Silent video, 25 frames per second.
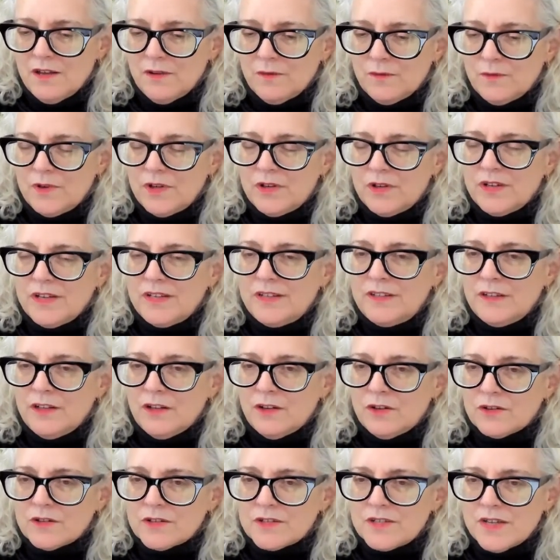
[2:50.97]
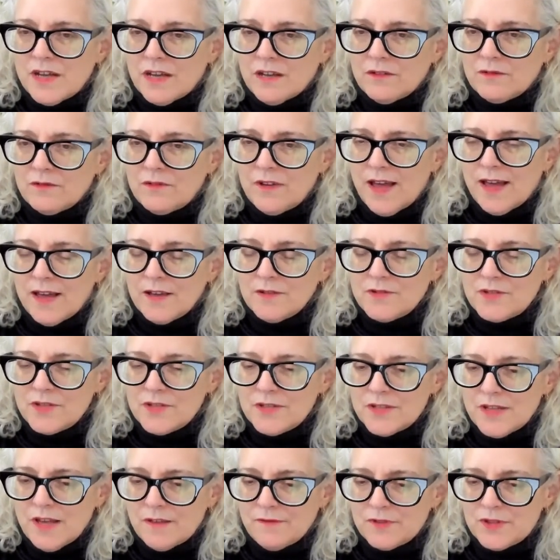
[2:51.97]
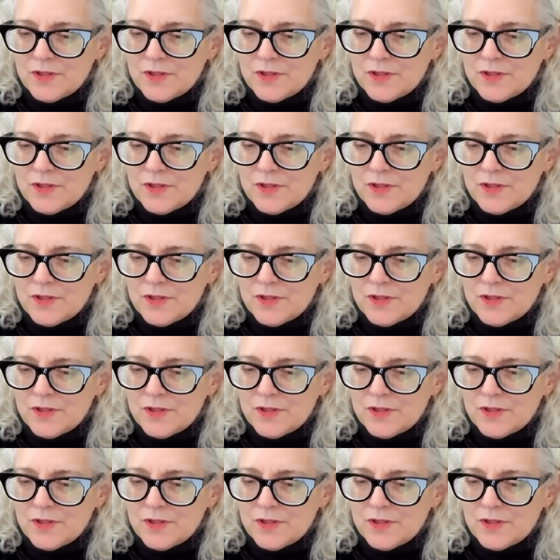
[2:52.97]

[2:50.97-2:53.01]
we're in lockdown, houses have a